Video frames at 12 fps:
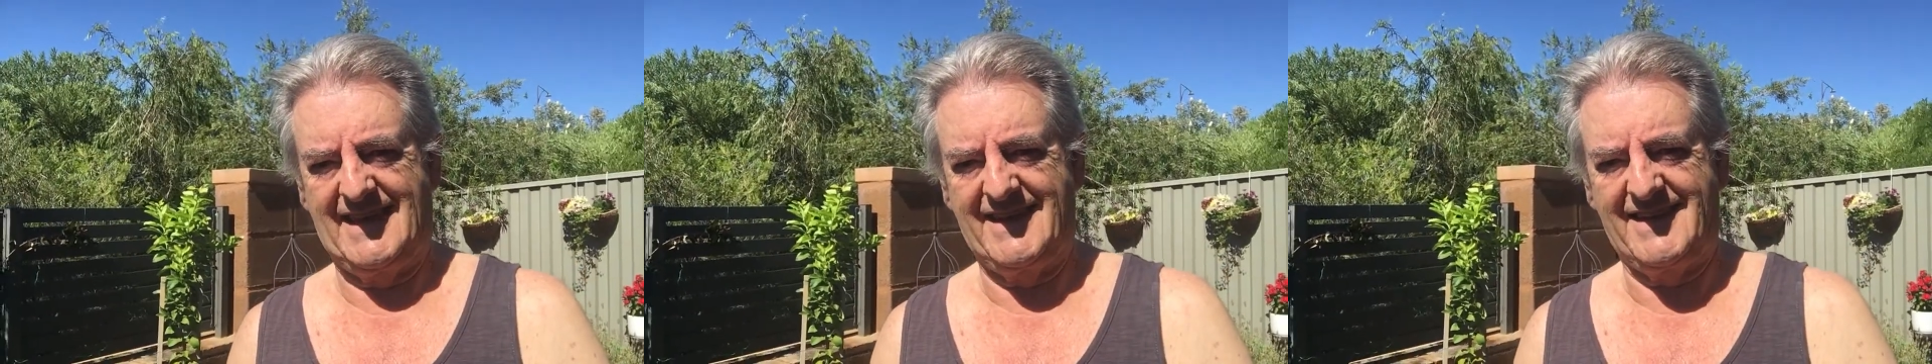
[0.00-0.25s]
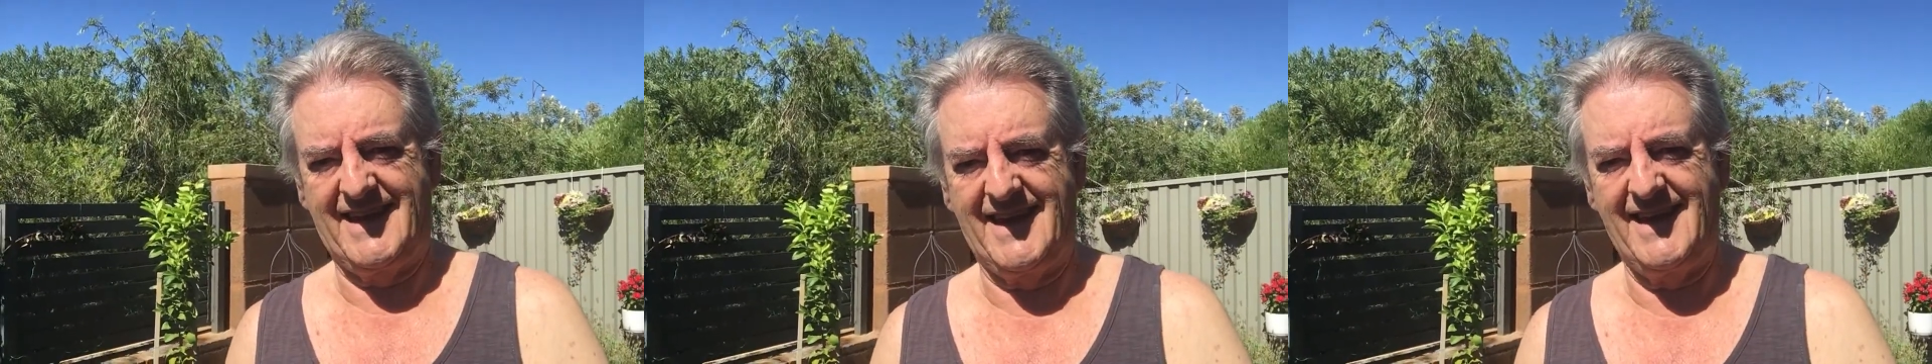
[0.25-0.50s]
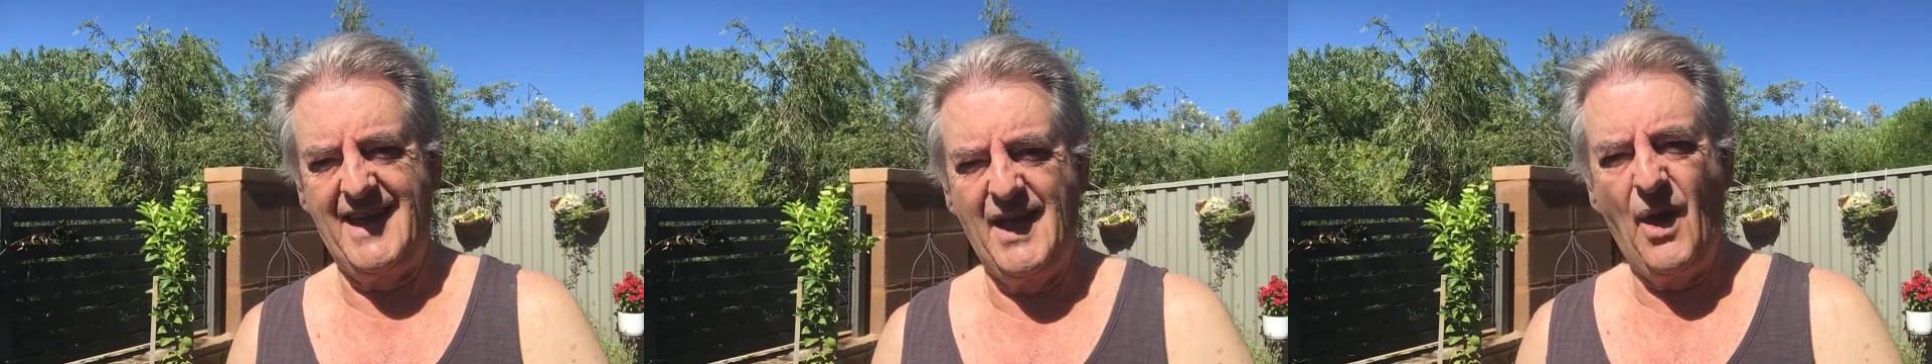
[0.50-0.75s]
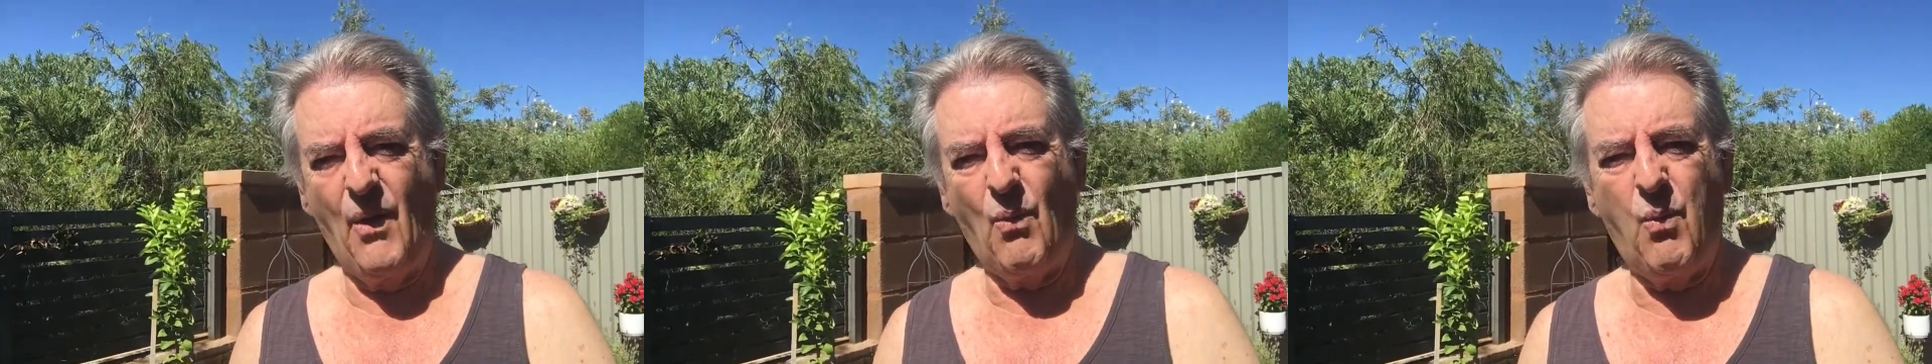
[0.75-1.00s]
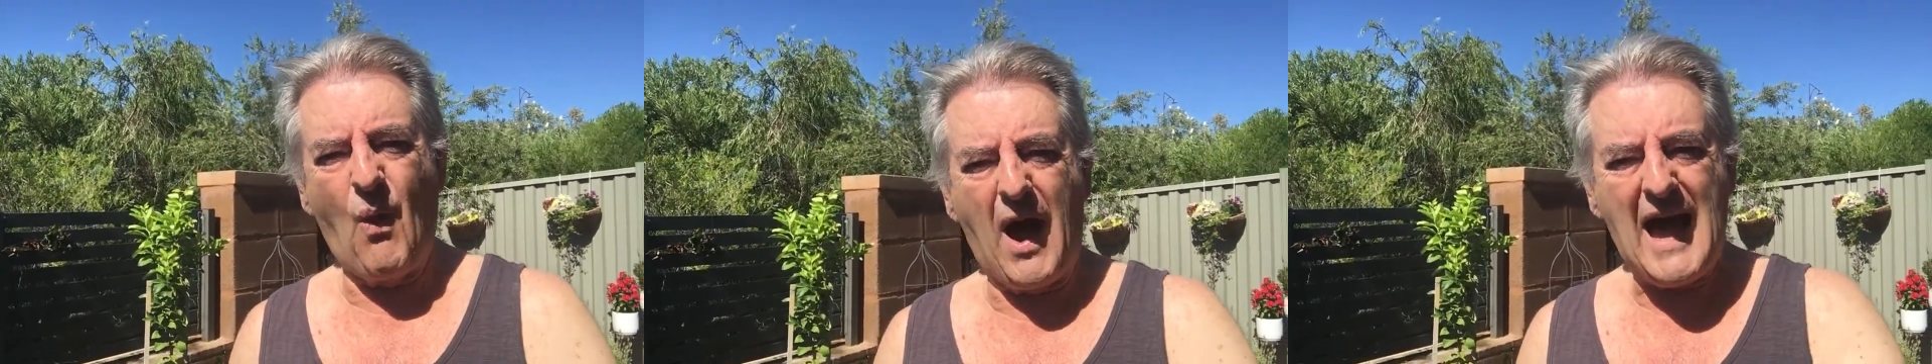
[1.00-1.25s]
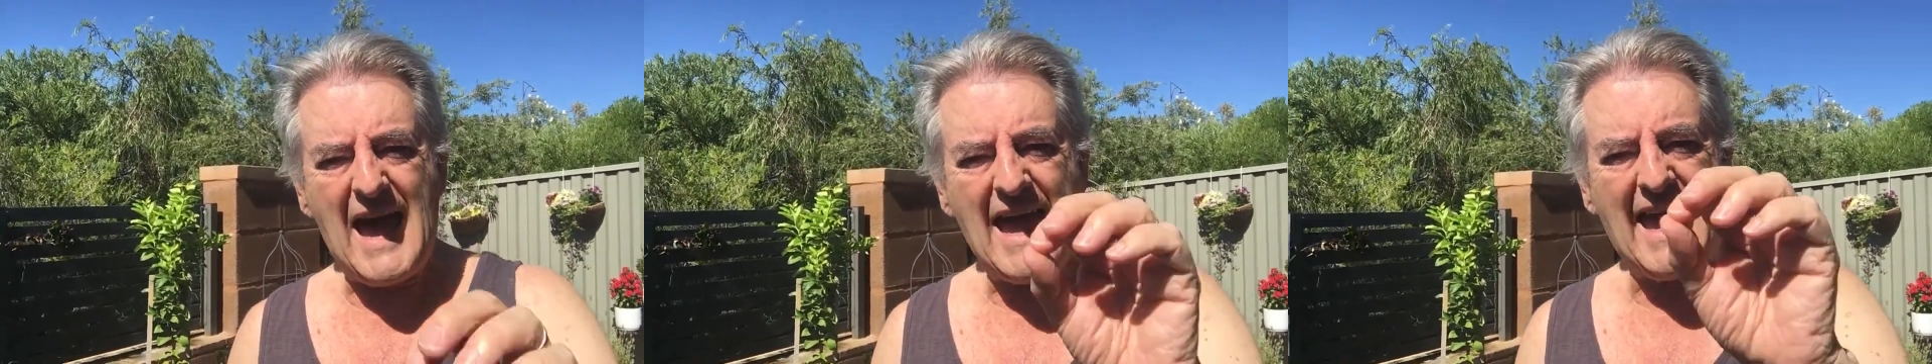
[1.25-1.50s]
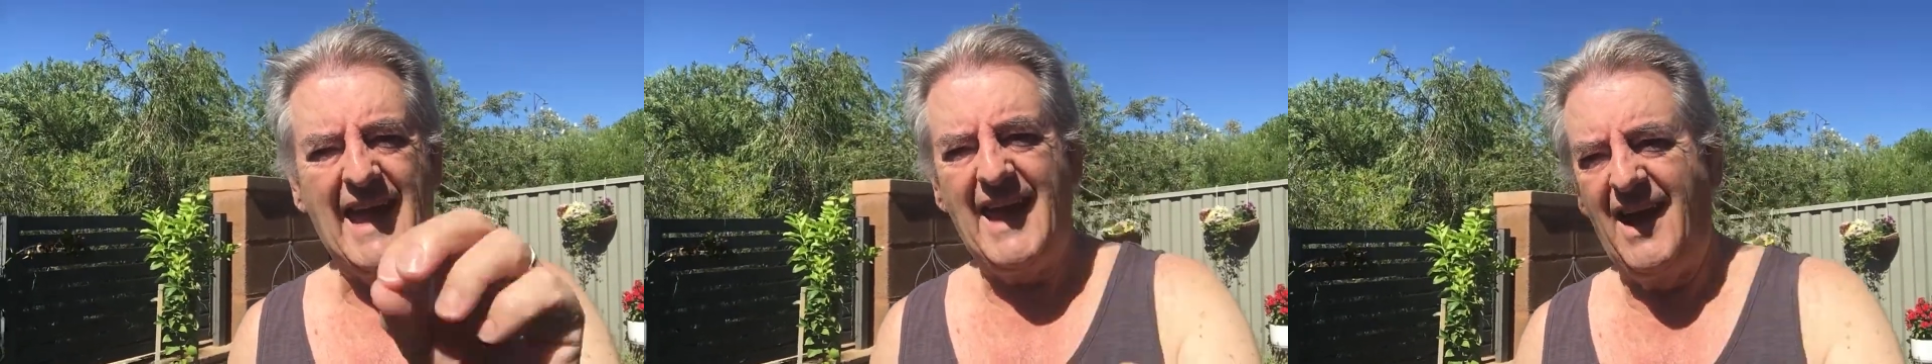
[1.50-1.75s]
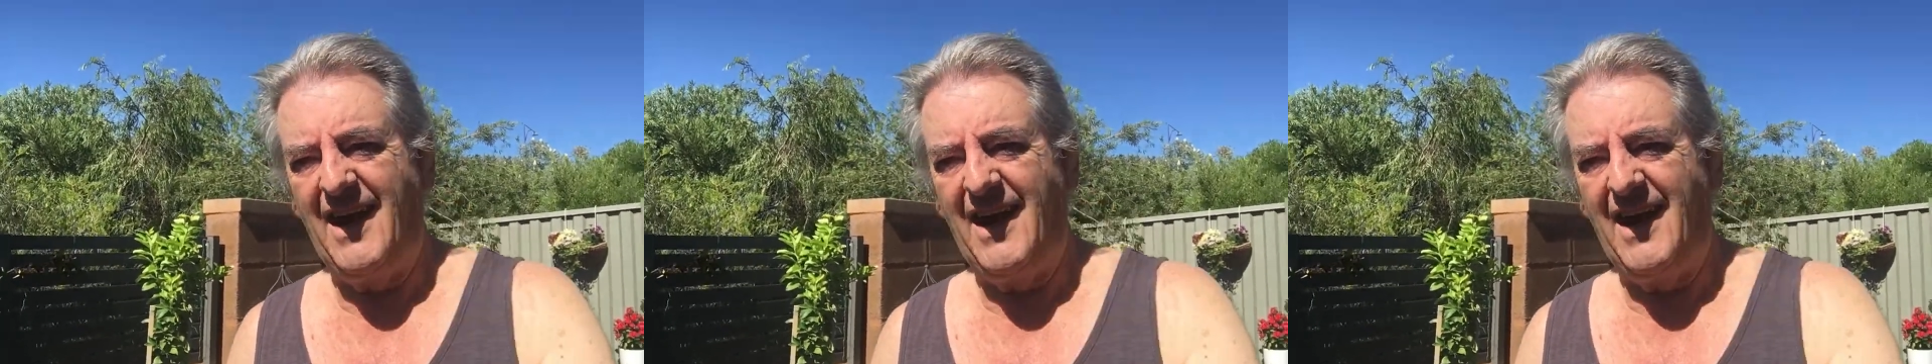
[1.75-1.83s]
Okay, why